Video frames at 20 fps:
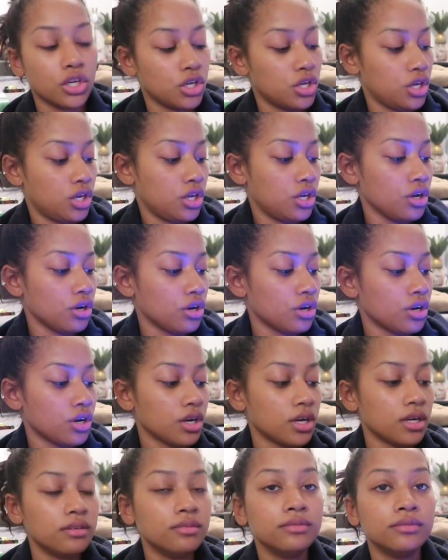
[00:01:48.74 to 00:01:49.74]

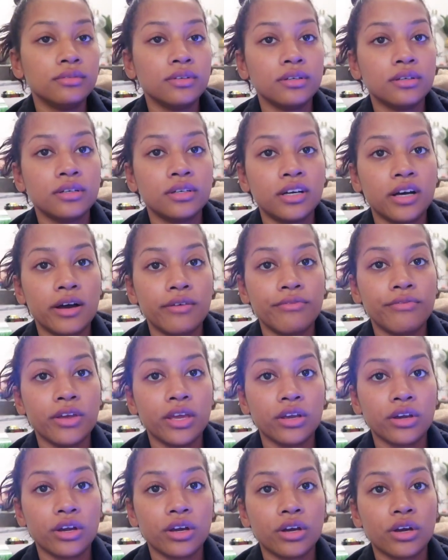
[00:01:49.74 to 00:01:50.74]
cure a
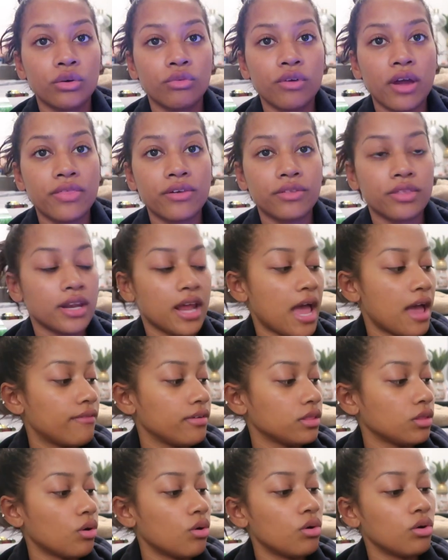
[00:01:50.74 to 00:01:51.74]
finger rather than
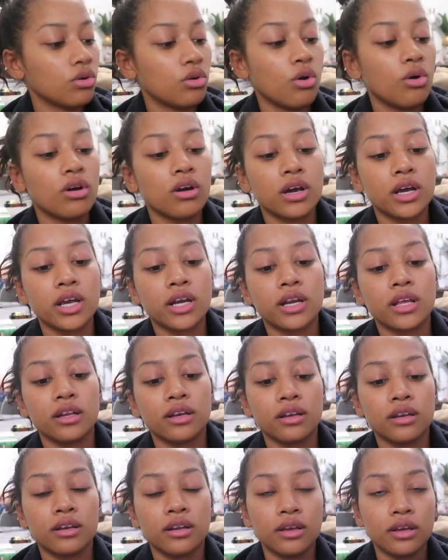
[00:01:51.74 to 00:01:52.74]
having the whole cord
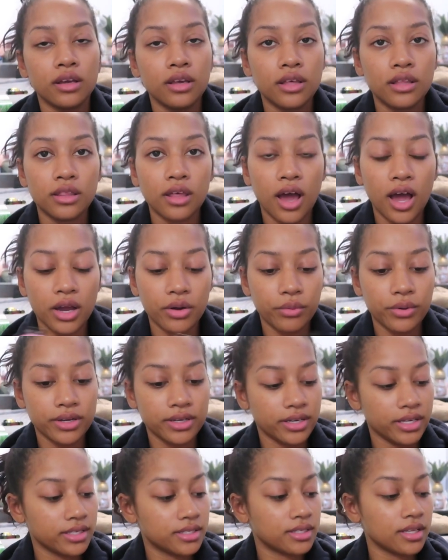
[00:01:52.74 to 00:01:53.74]
and the
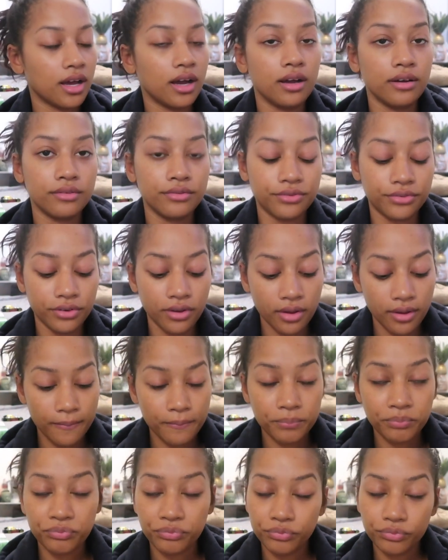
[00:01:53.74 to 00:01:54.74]
awkwardness of
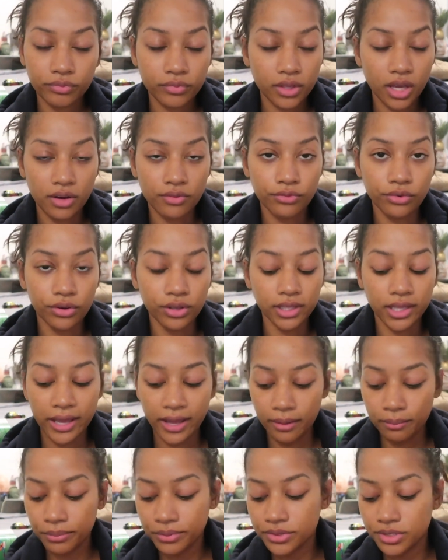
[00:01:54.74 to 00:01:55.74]
a full
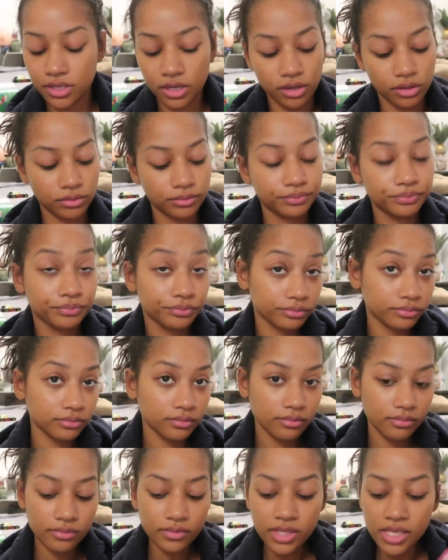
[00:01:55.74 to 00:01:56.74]
lamp. So
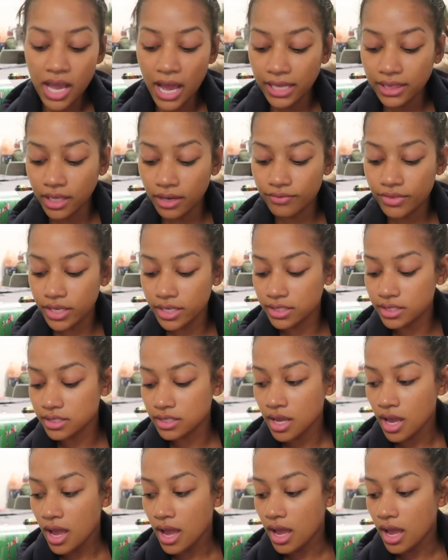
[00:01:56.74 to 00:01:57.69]
I love this.